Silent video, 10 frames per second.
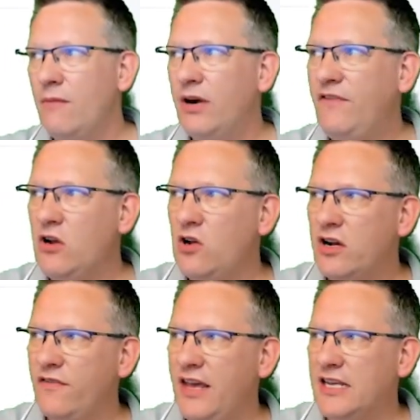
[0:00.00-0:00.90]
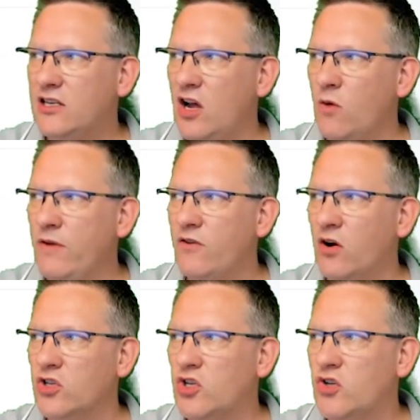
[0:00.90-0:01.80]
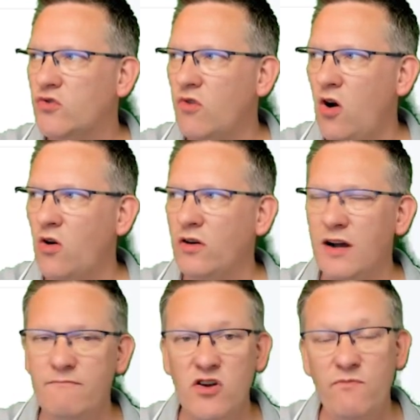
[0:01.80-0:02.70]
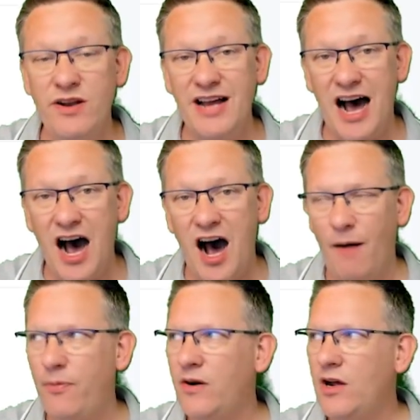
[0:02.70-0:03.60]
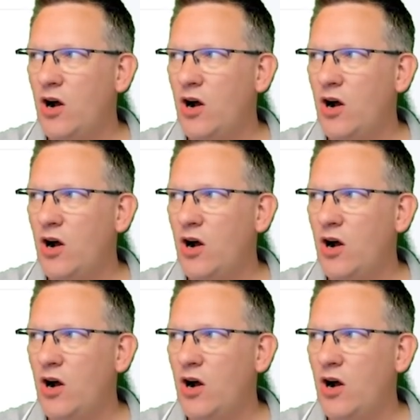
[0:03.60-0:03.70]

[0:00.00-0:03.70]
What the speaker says: But if you look at this, look, we've got strong movement up